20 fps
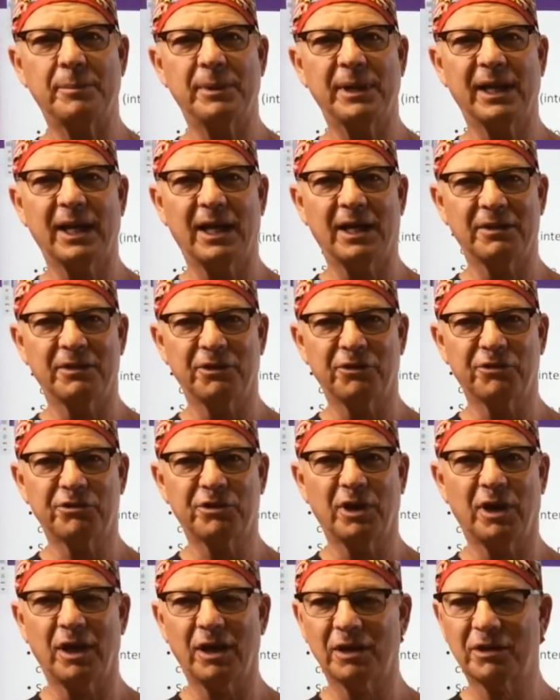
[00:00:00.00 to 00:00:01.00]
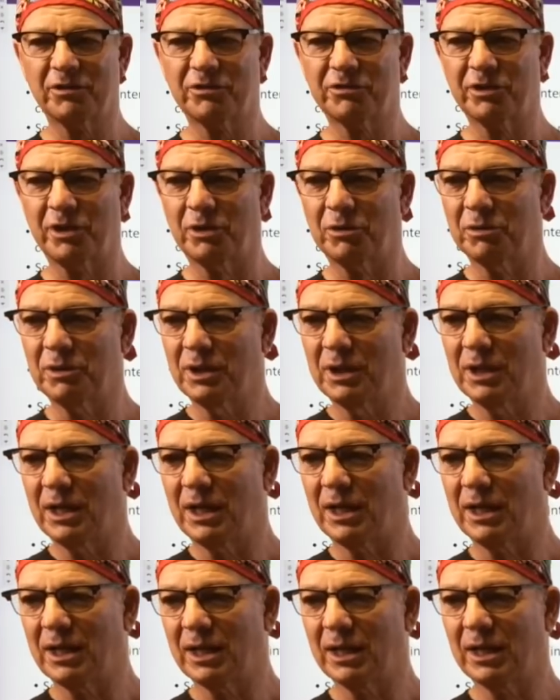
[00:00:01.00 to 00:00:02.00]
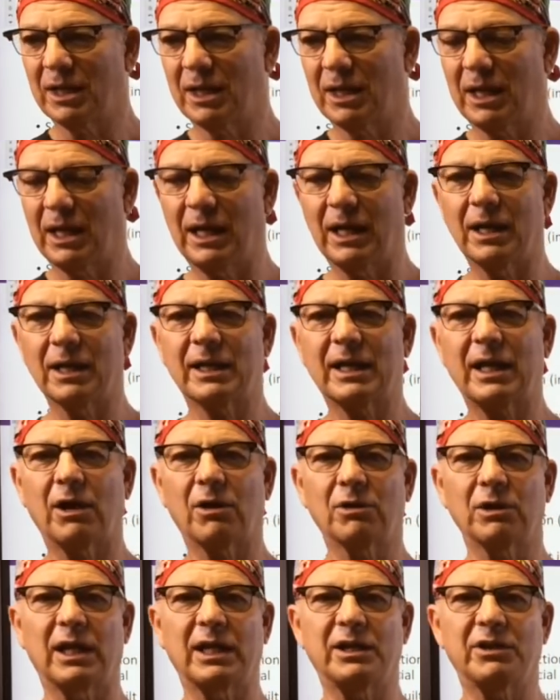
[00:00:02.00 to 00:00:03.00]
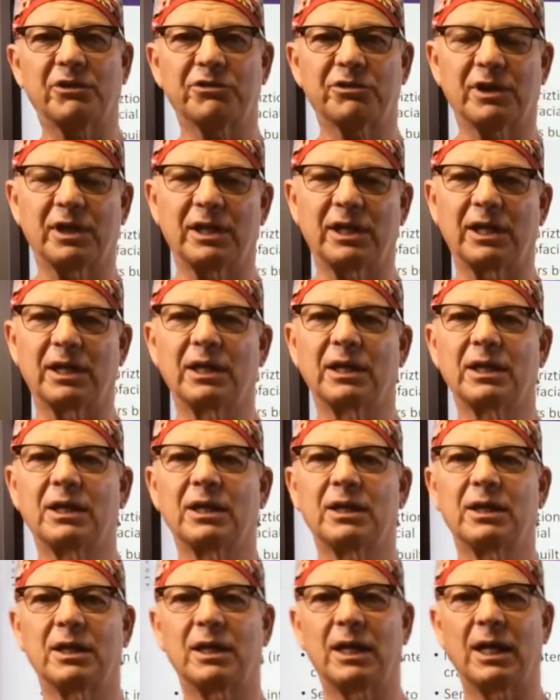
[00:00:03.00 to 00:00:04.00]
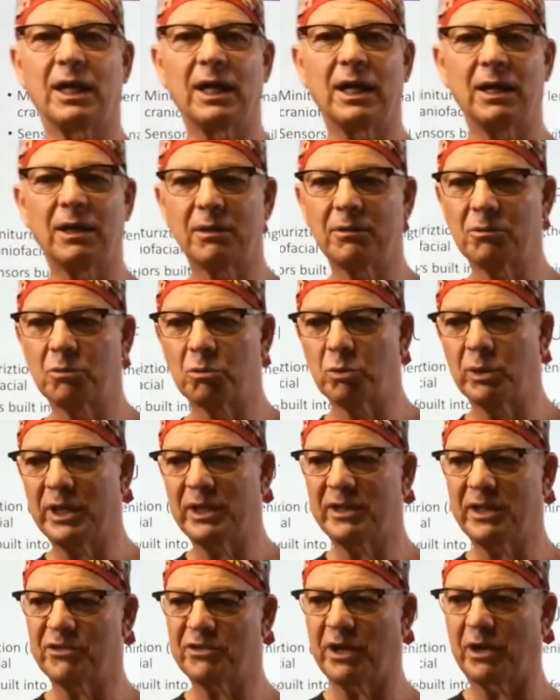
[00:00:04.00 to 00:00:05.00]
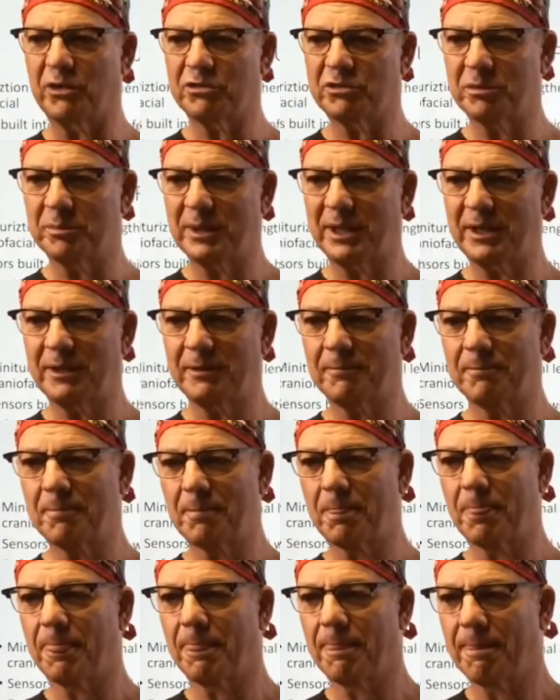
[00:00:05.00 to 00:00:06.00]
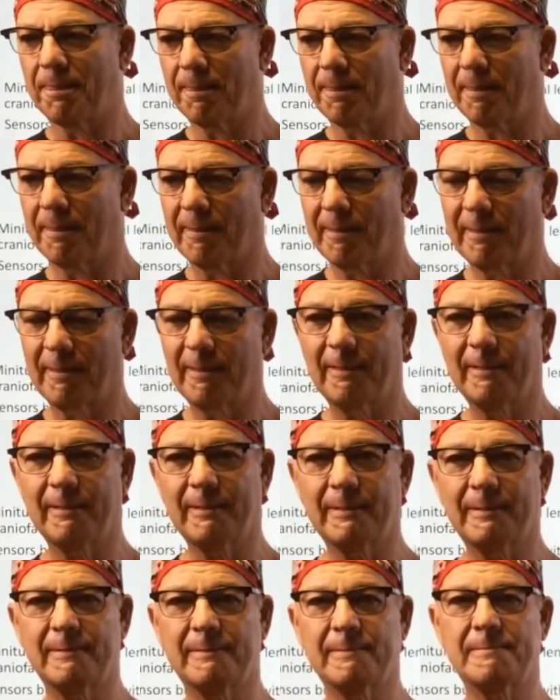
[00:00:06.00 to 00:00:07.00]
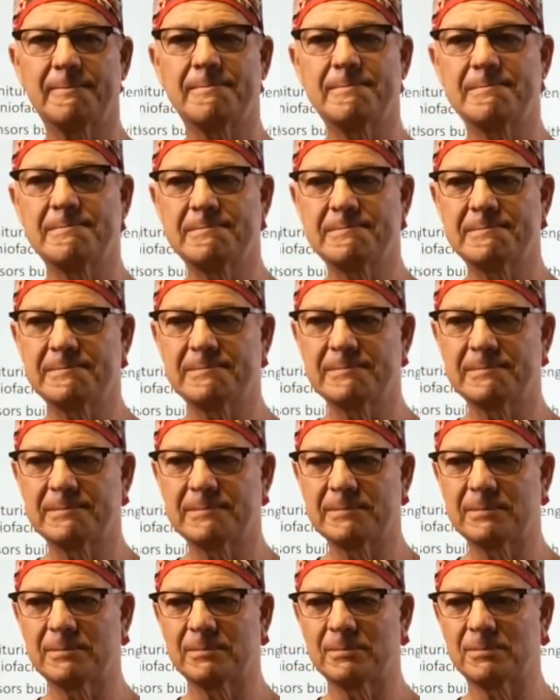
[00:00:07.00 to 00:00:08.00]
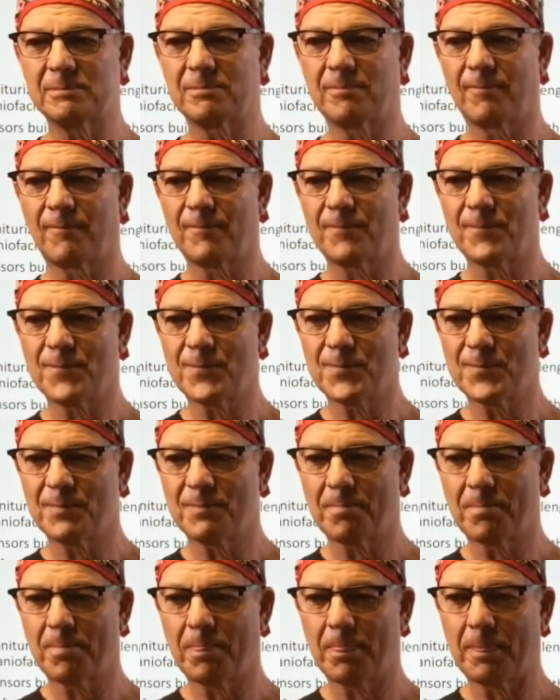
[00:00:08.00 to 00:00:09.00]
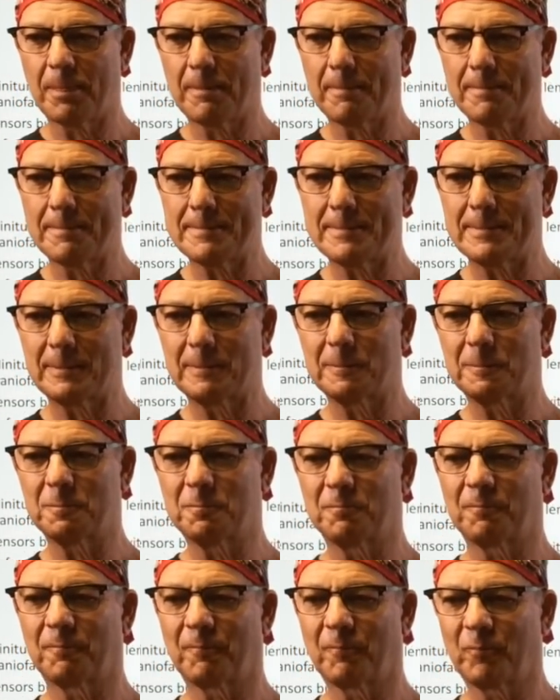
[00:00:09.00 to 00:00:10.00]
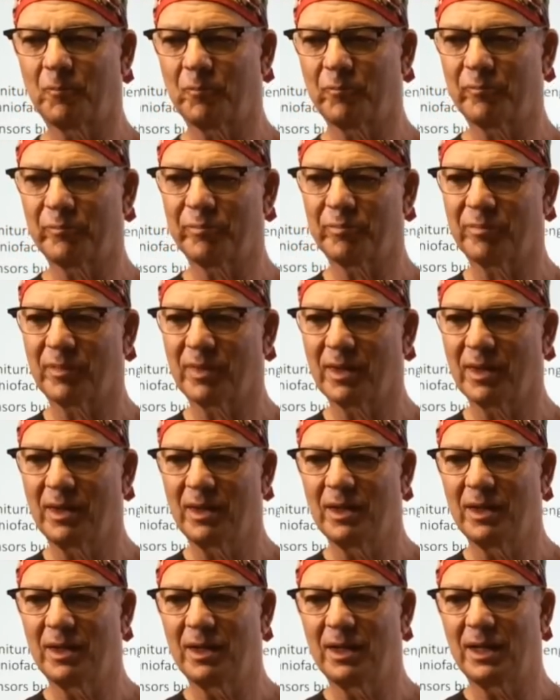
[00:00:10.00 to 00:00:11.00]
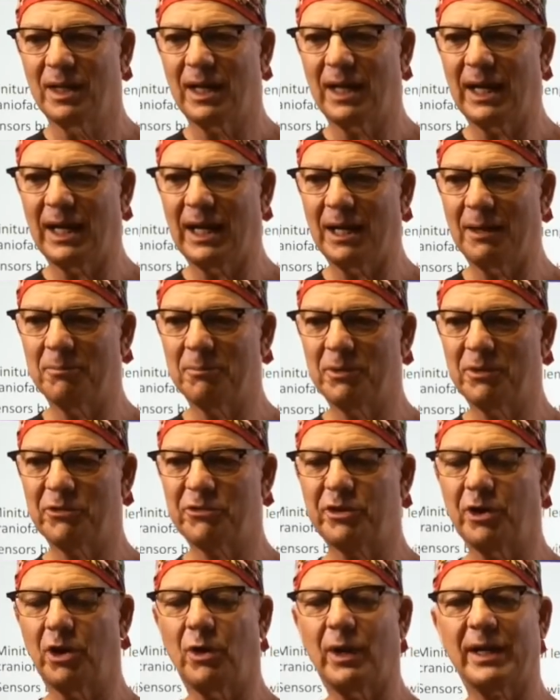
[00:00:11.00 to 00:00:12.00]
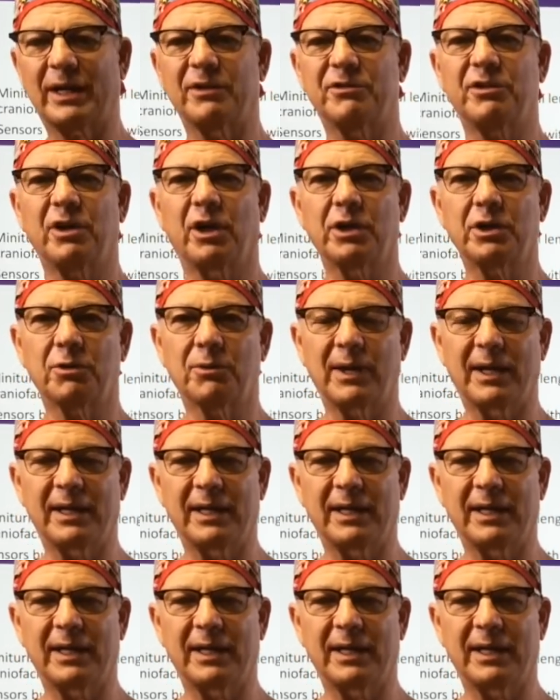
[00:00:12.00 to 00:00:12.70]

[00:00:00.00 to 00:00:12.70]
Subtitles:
They'll tell you because they're worried about the implant breaking. Obviously, they're not going to make a sale if this is done the second time. But there is a consideration